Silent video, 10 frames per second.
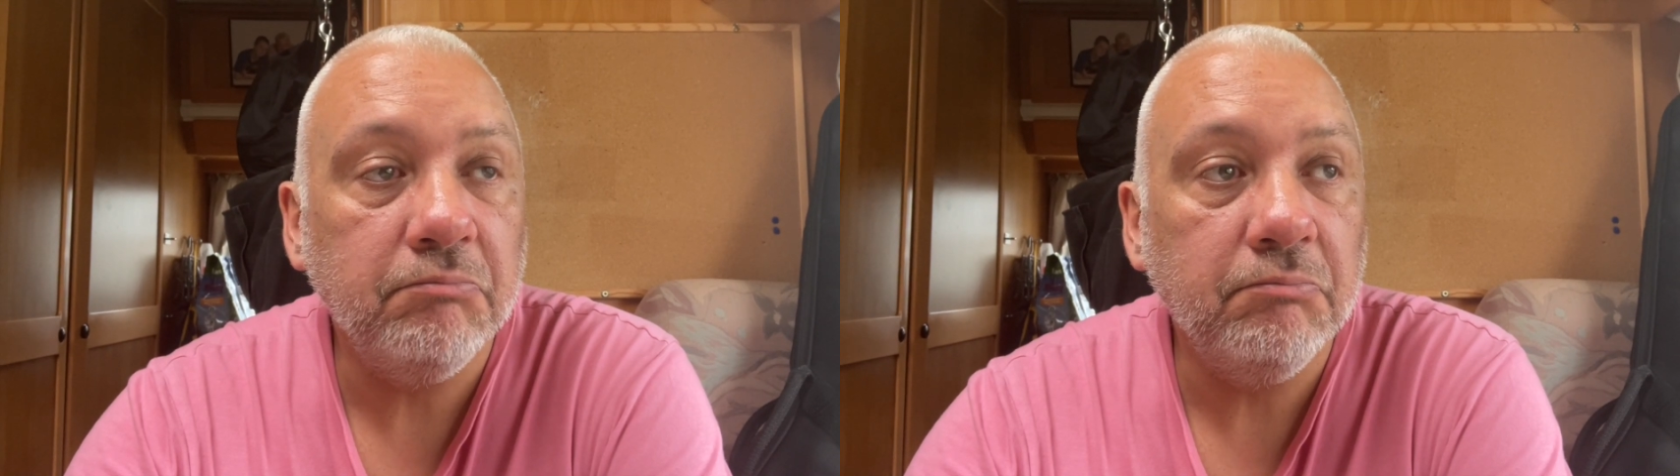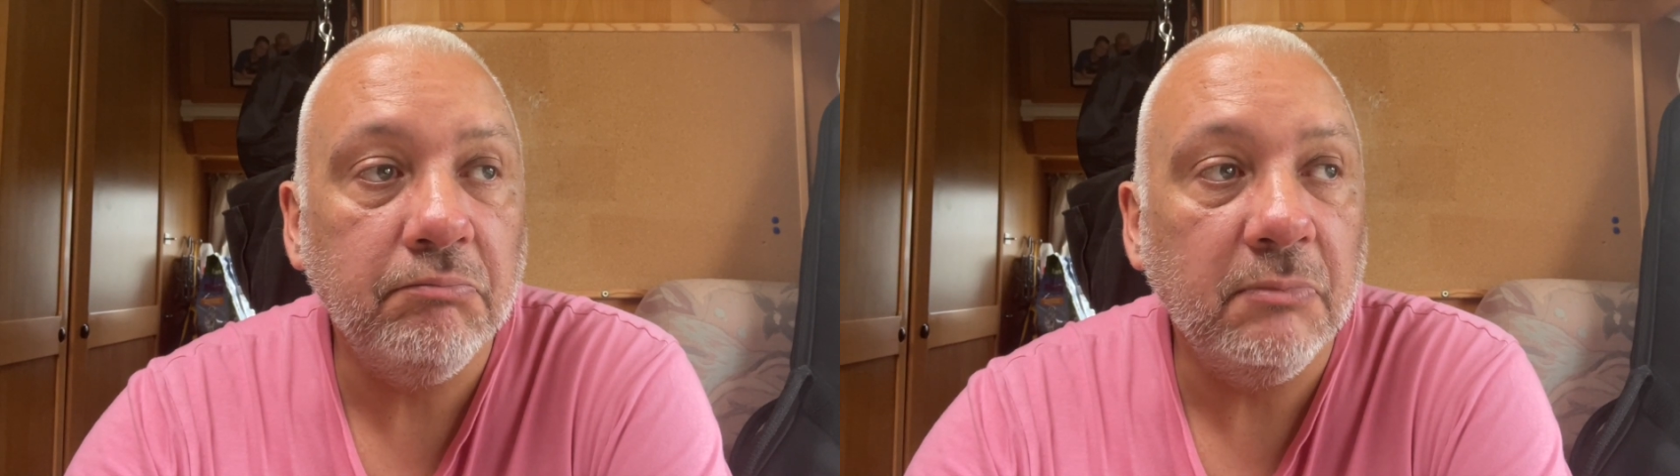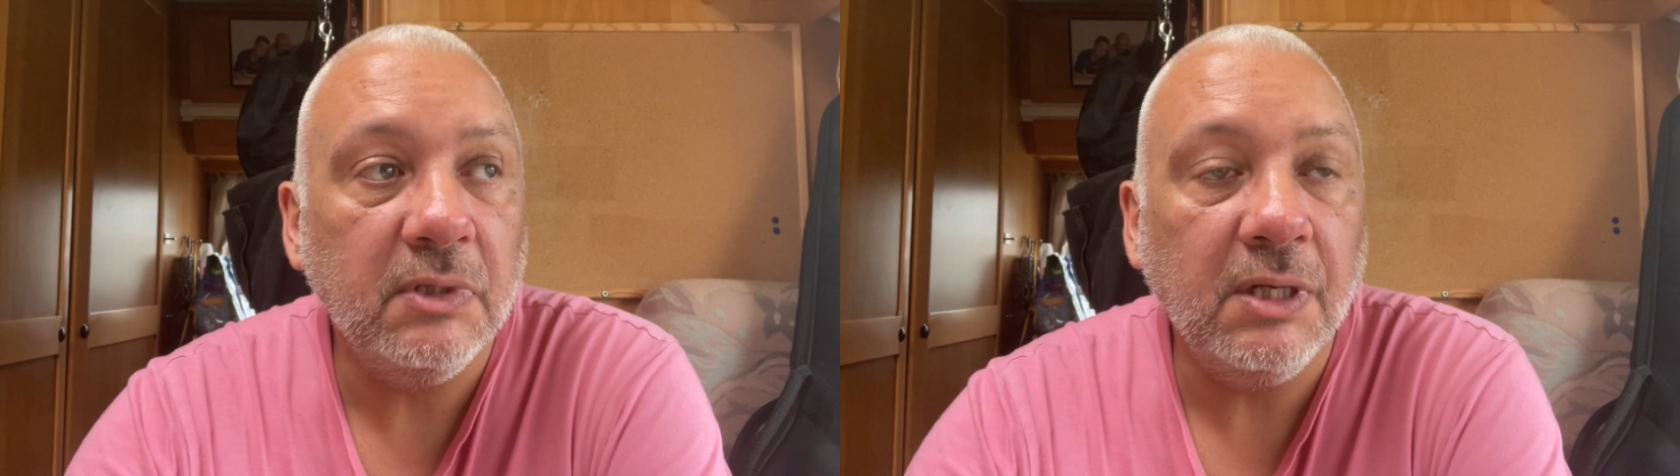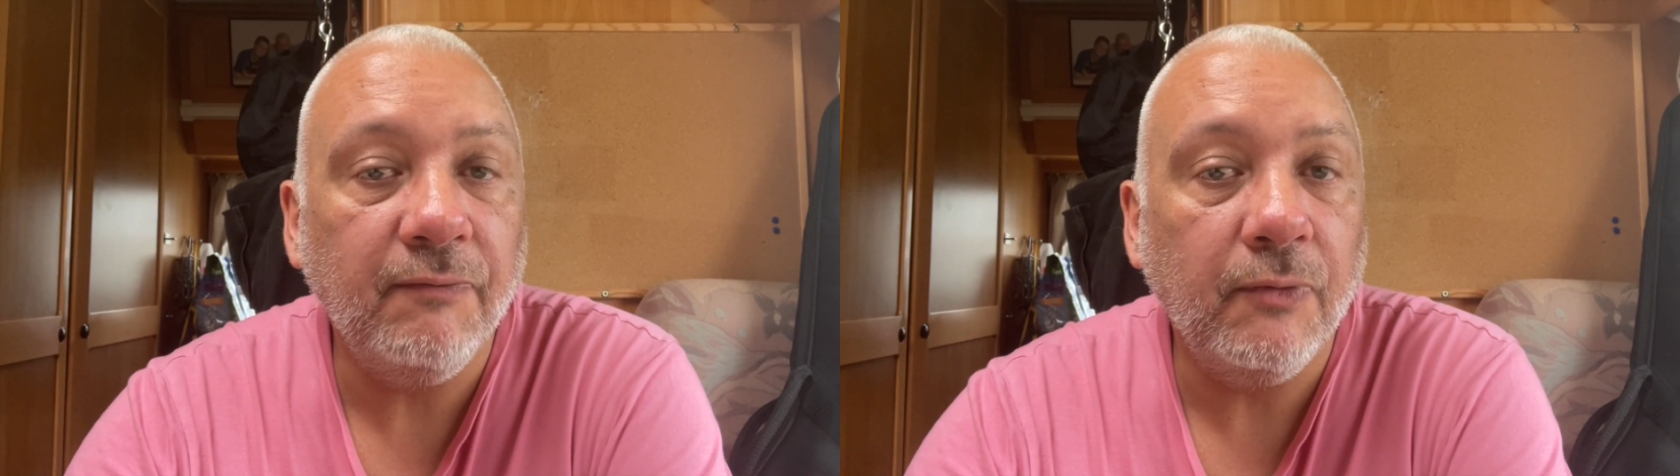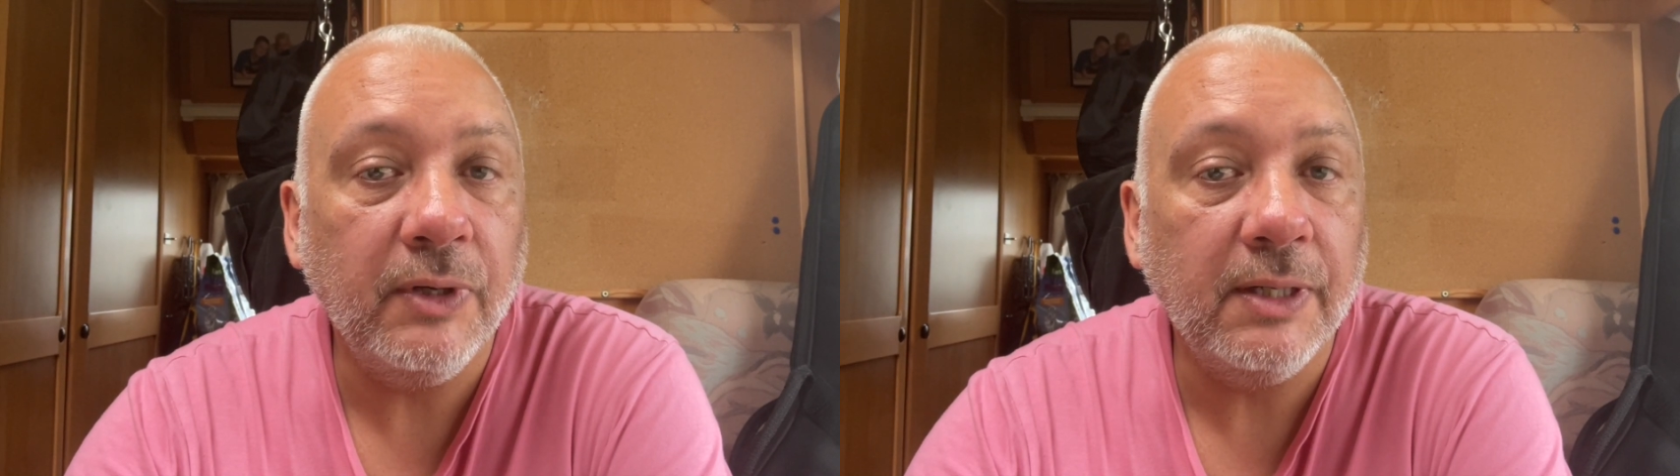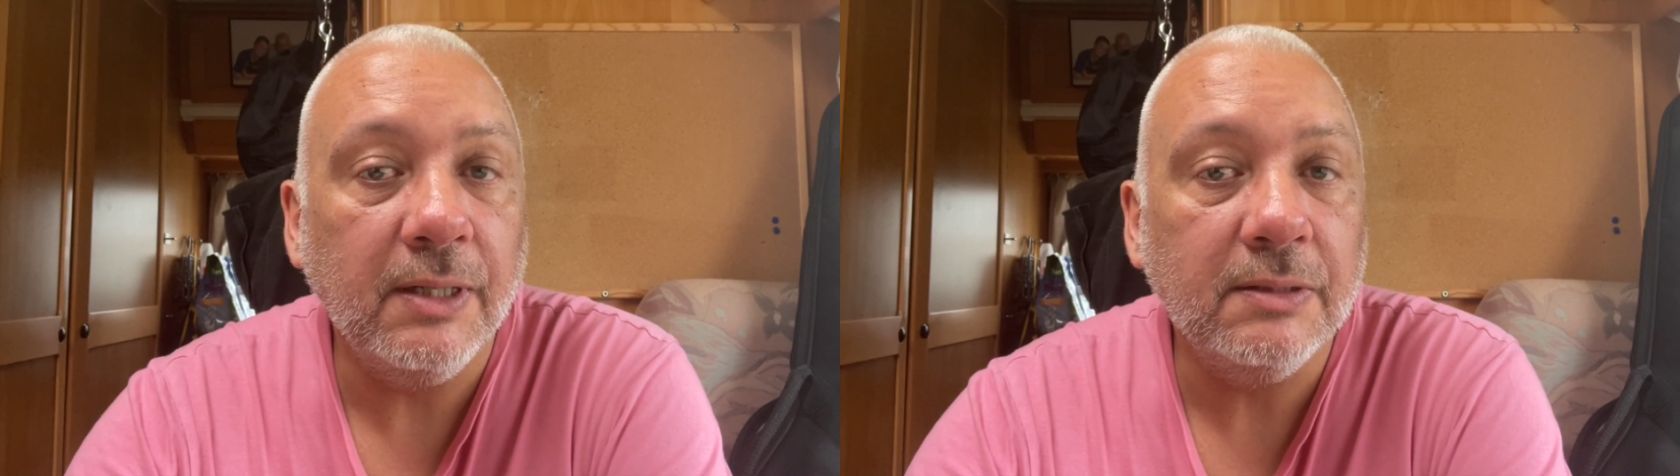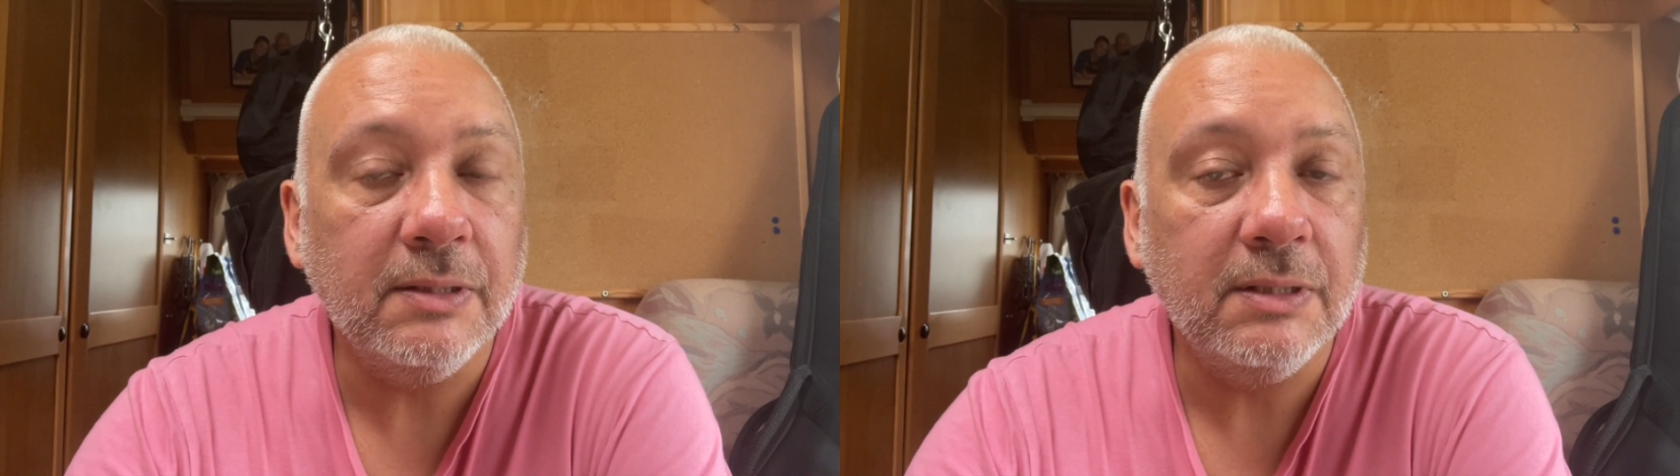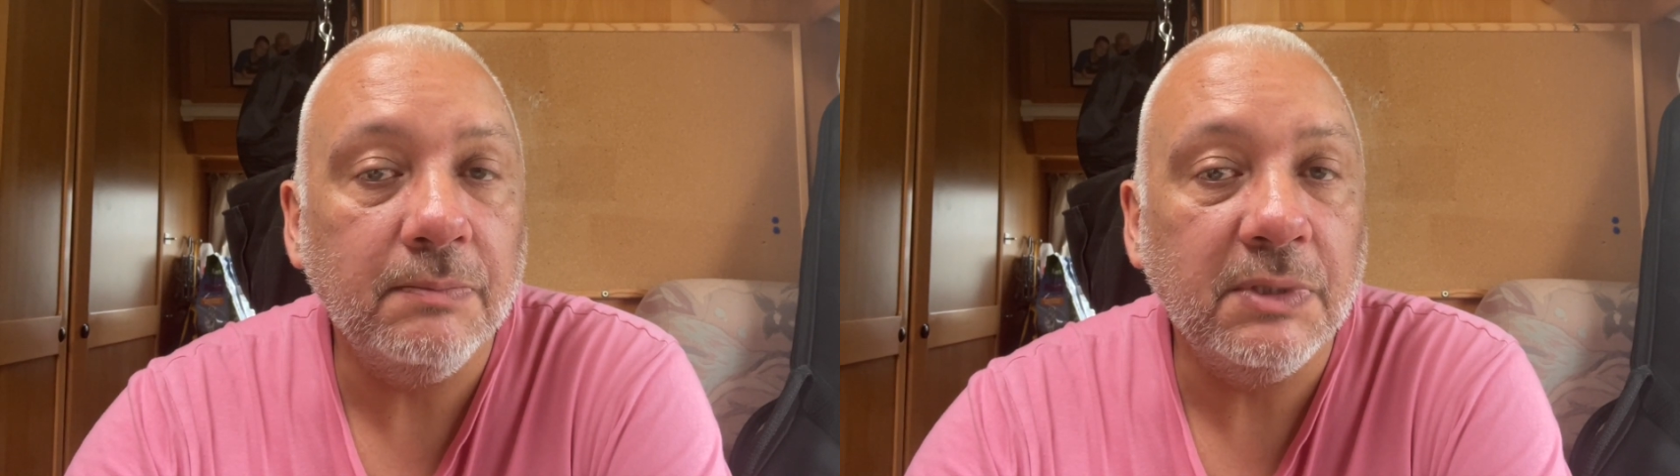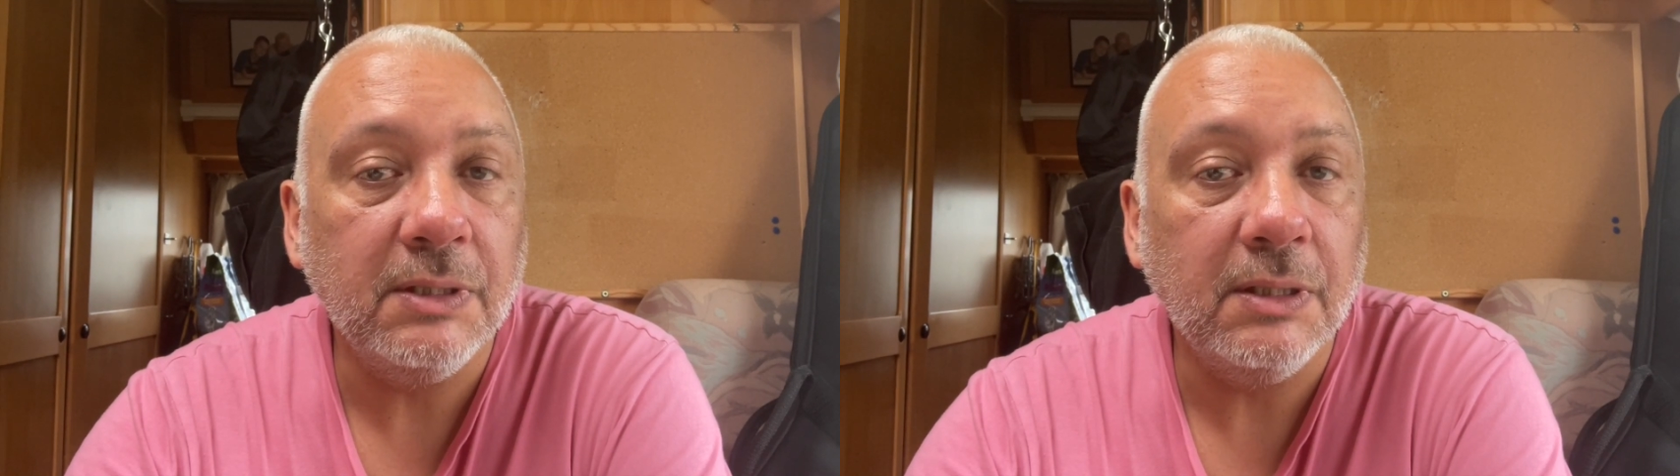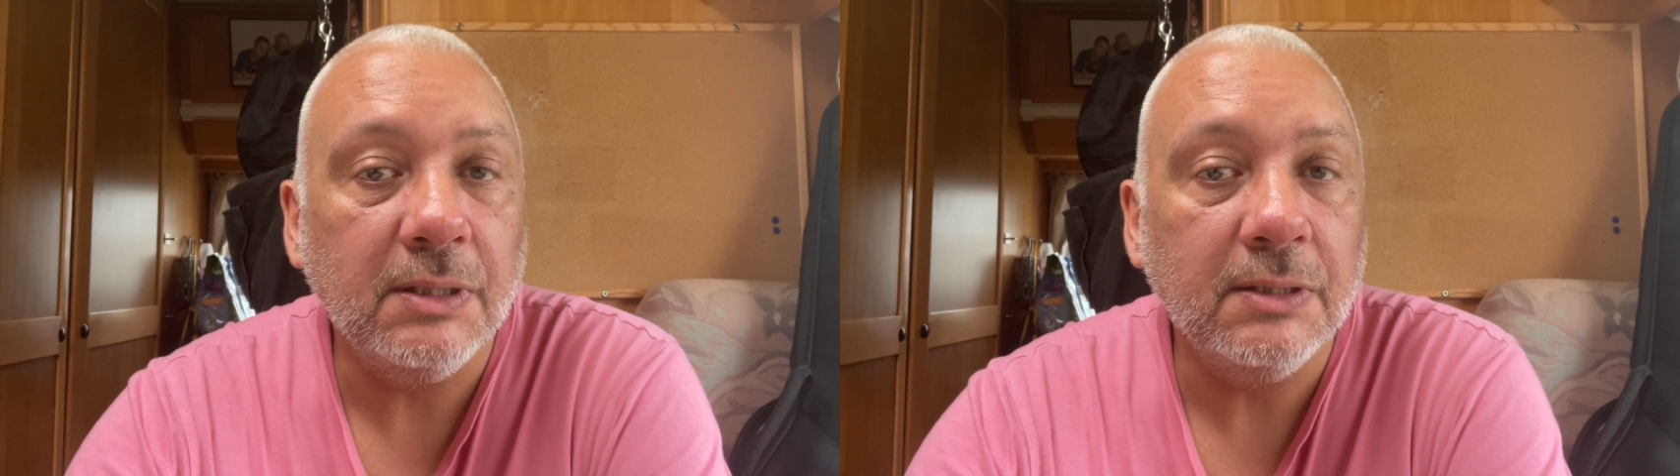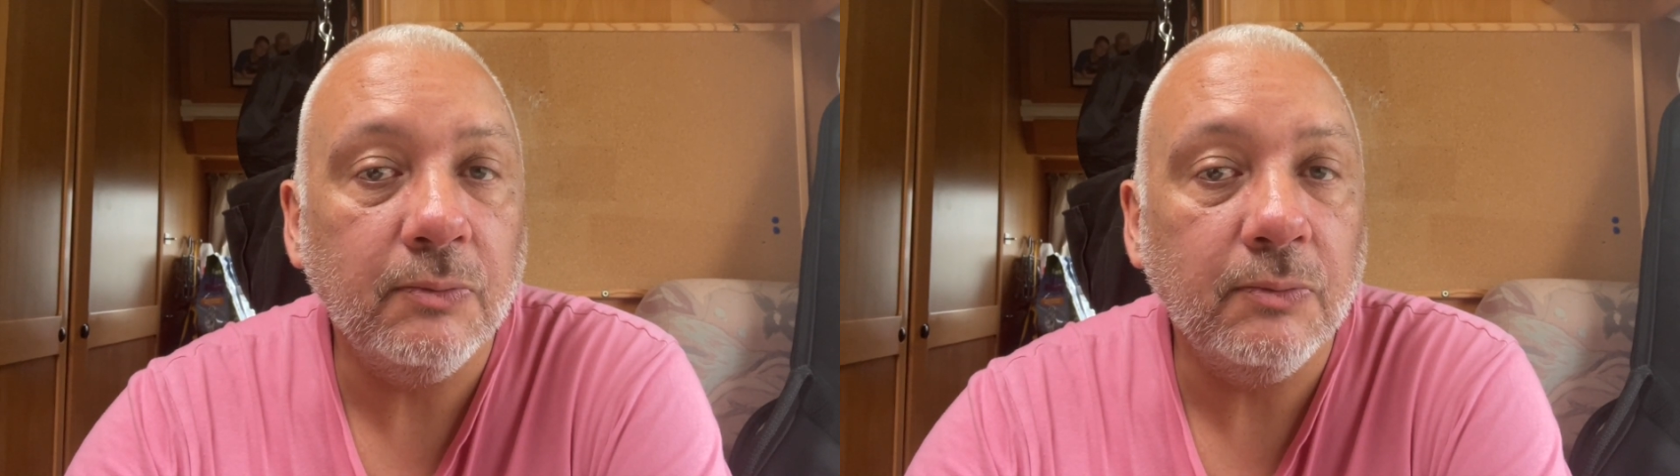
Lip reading: never encountered something like this,